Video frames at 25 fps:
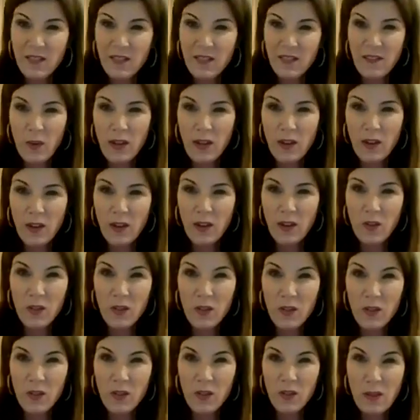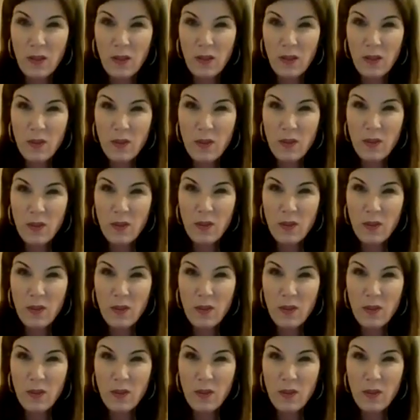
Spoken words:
Let's see if anyone knows it.